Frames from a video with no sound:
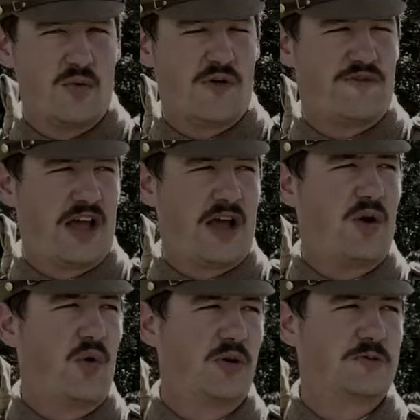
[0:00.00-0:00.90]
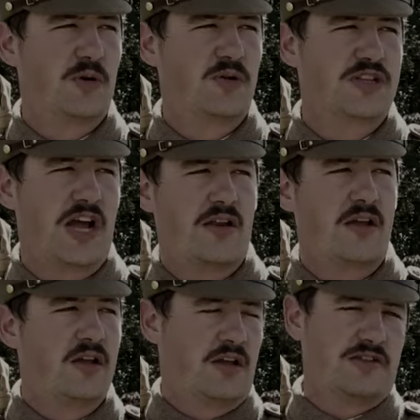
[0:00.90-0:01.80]
warfare always boils down
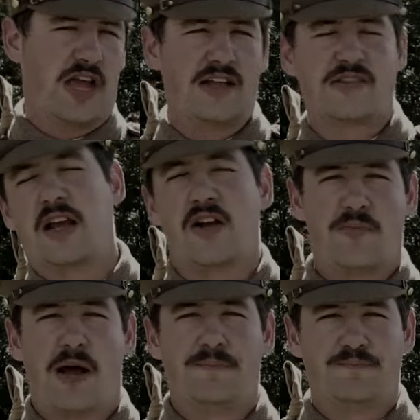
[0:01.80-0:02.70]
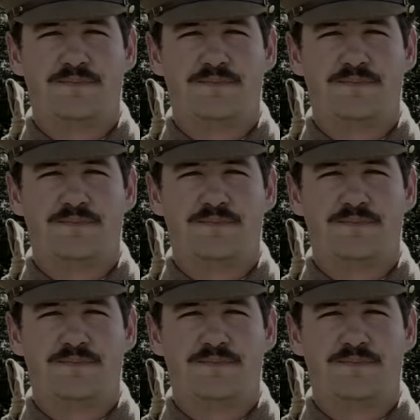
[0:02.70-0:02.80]
to hand-to-hand combat.